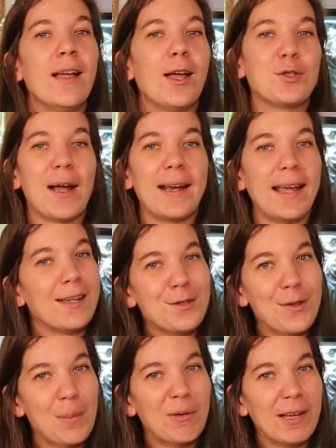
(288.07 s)
I'll try to
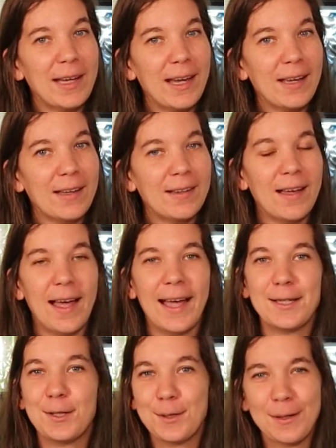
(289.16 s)
answer them if I can.
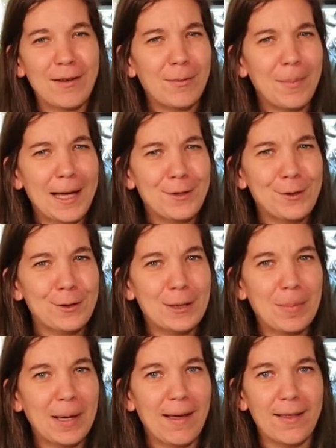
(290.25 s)
I do have a bachelor's degree
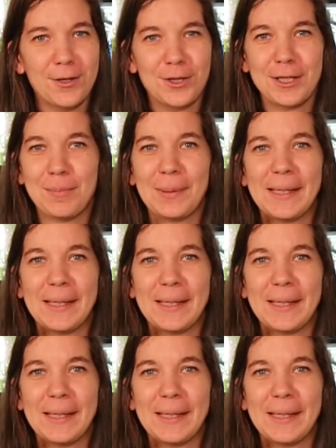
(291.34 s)
in biology,